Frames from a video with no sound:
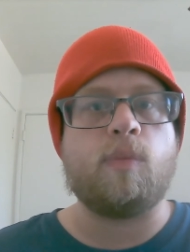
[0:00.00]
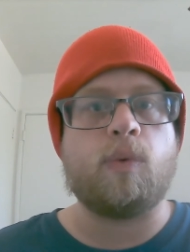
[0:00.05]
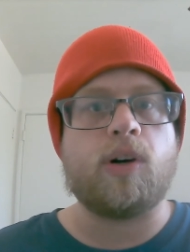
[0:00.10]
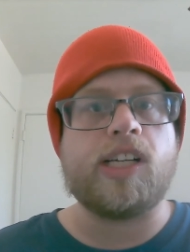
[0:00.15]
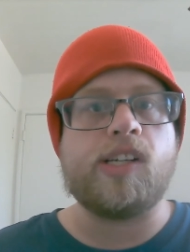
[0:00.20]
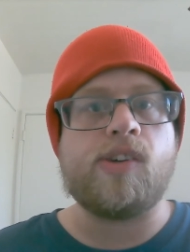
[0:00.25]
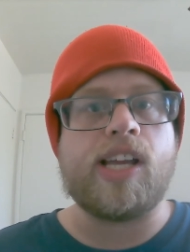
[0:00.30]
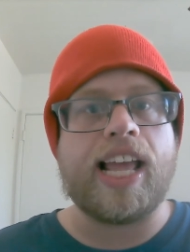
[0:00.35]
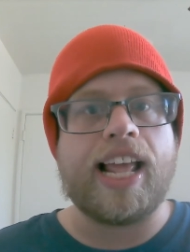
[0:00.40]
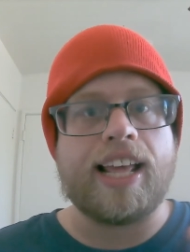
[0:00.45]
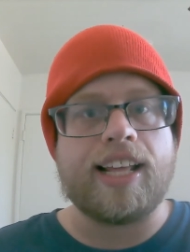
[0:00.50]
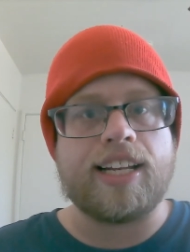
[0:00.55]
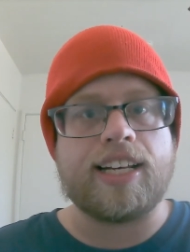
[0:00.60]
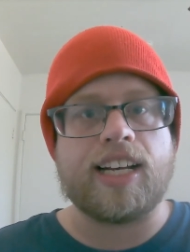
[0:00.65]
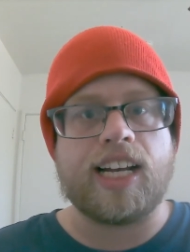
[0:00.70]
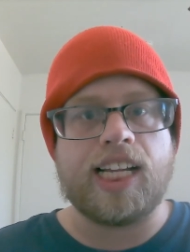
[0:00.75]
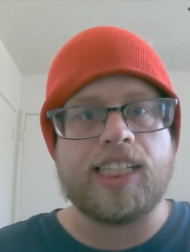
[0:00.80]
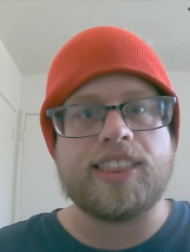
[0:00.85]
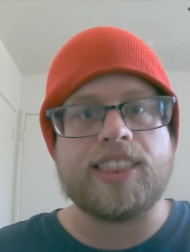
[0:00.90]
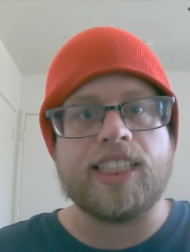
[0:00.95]
where you can
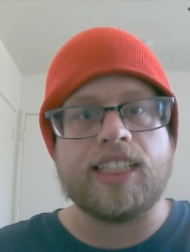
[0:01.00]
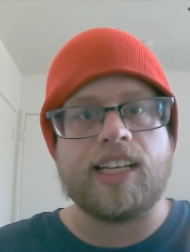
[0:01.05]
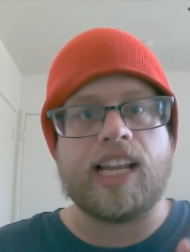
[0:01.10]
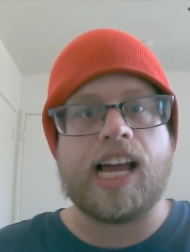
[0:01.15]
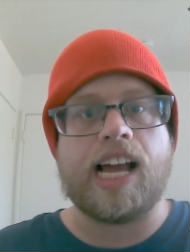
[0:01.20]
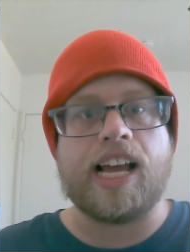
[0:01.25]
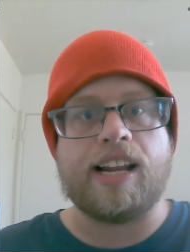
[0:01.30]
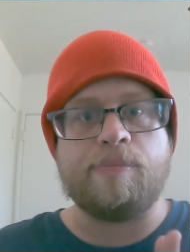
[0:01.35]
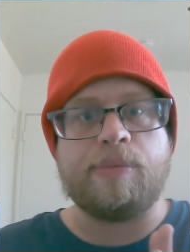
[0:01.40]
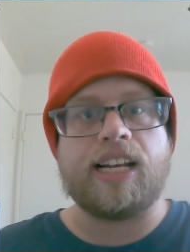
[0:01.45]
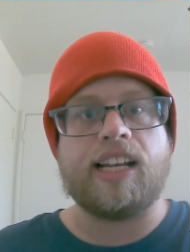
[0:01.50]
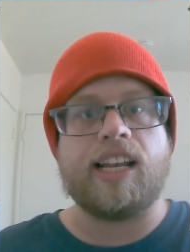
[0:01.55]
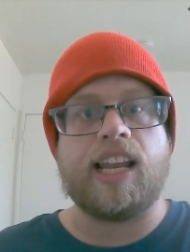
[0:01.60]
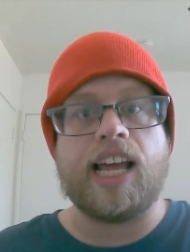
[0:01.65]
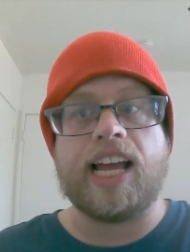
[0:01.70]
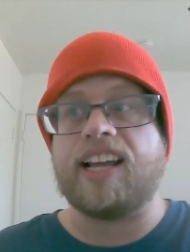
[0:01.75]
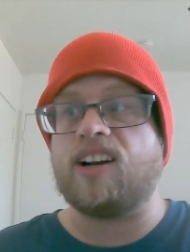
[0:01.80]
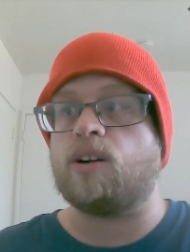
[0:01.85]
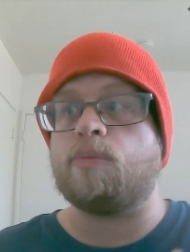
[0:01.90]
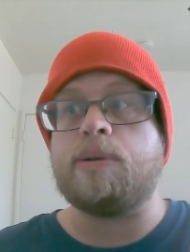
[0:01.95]
analyze it line by
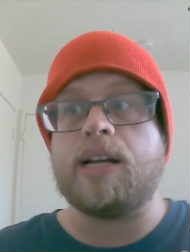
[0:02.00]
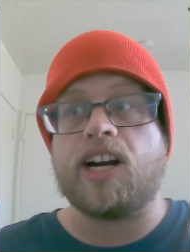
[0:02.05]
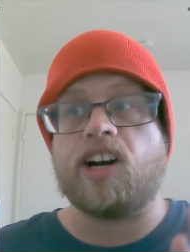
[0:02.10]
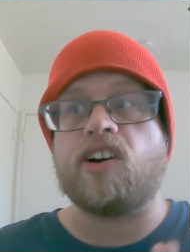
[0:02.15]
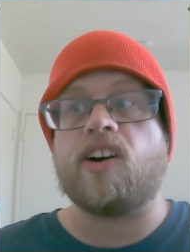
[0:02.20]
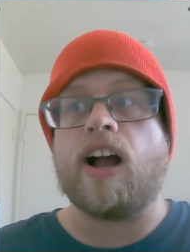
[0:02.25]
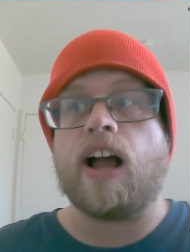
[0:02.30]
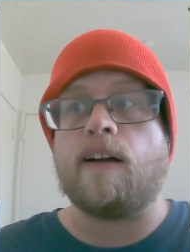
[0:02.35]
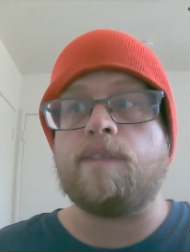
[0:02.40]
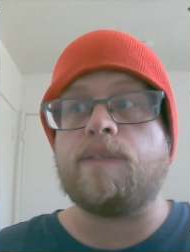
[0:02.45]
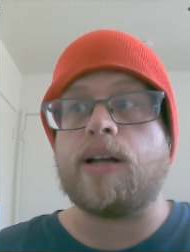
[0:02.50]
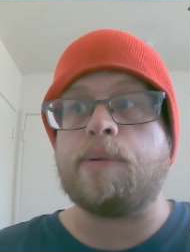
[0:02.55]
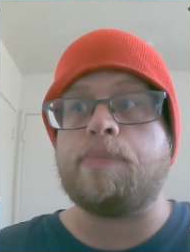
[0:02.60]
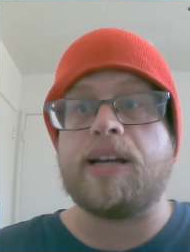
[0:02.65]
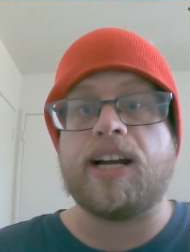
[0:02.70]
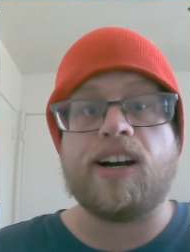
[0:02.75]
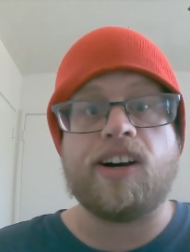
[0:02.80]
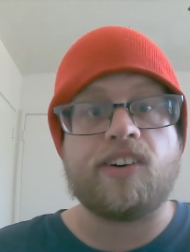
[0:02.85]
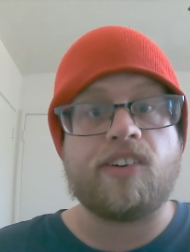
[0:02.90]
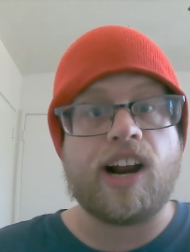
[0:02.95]
line or paragraph by
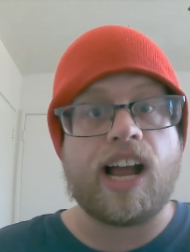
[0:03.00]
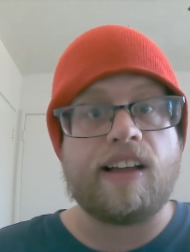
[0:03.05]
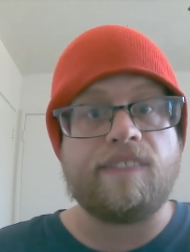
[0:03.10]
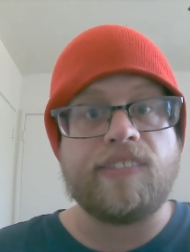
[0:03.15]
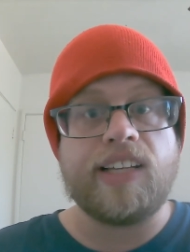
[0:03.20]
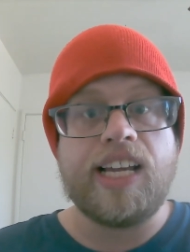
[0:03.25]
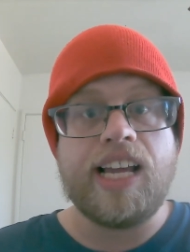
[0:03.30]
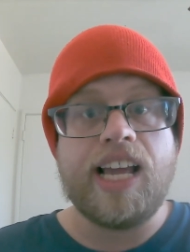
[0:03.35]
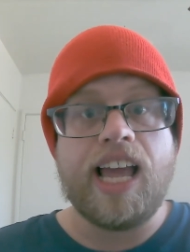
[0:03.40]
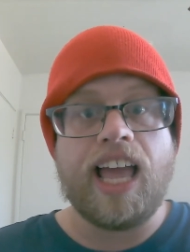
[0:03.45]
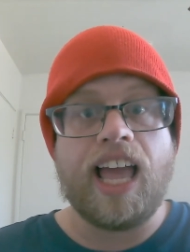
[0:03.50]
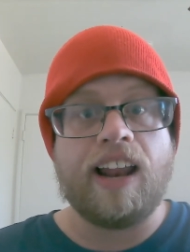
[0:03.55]
paragraph,